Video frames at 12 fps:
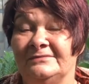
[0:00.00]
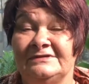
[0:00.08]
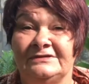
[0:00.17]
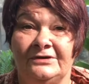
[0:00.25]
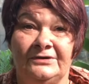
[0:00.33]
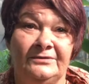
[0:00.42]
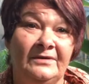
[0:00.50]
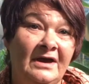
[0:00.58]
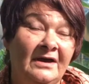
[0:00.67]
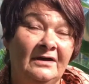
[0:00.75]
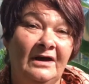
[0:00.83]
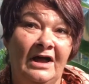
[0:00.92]
So
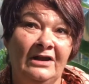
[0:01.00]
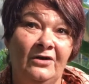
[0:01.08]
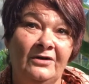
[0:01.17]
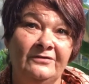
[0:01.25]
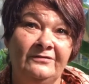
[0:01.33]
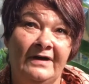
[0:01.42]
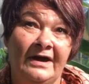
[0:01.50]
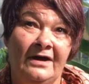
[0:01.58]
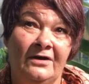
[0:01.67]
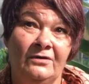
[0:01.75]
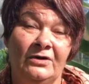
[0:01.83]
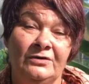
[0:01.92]
a lot of
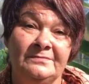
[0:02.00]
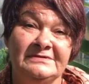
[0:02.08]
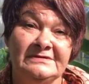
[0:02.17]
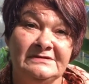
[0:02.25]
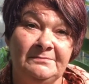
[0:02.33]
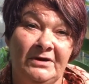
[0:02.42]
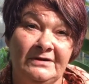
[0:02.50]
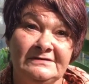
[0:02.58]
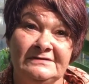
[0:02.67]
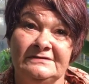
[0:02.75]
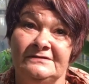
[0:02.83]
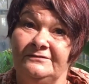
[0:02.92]
our herbs and
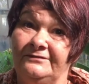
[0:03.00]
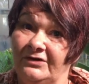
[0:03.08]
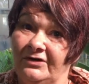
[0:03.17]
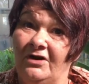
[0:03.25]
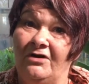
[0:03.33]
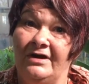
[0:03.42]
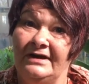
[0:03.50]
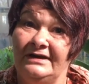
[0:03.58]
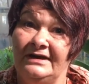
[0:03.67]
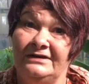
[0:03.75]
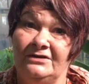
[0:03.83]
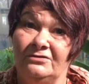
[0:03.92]
spices are very high in
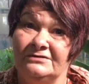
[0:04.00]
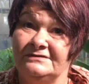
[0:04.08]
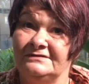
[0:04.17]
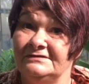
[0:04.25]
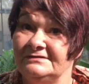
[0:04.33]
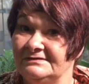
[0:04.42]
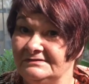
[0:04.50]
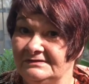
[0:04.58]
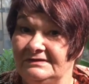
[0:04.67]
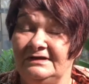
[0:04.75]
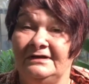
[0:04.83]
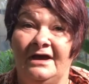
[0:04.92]
antioxidants
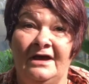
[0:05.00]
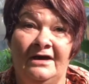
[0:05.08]
and